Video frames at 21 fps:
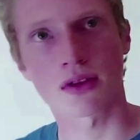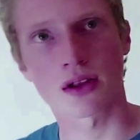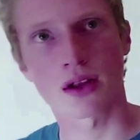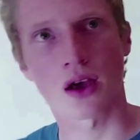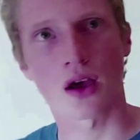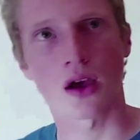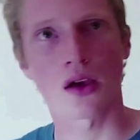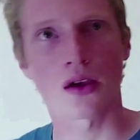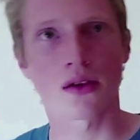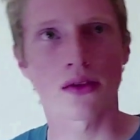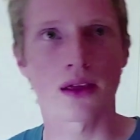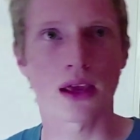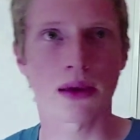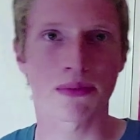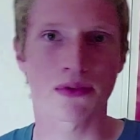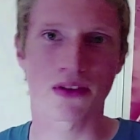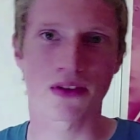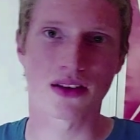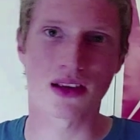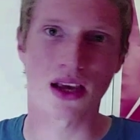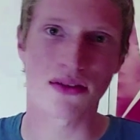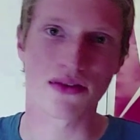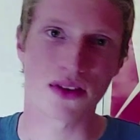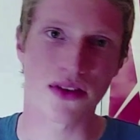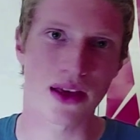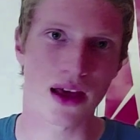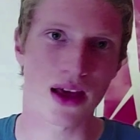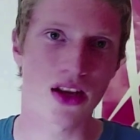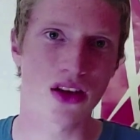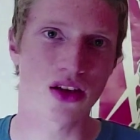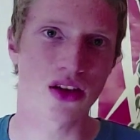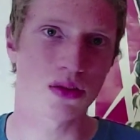you know, the episodes after
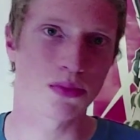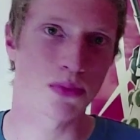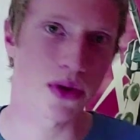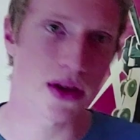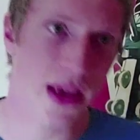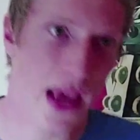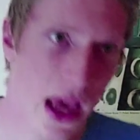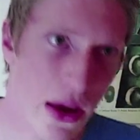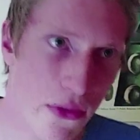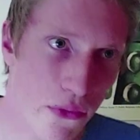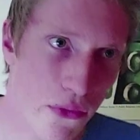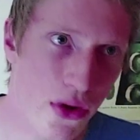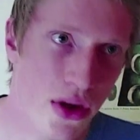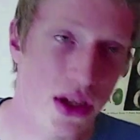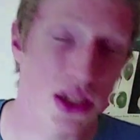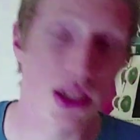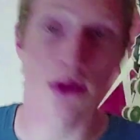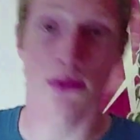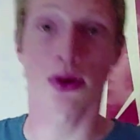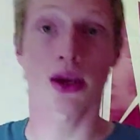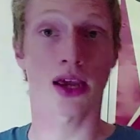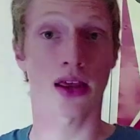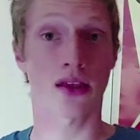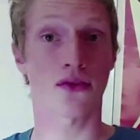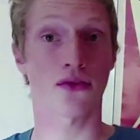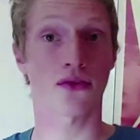that are just pretty average. And then we get the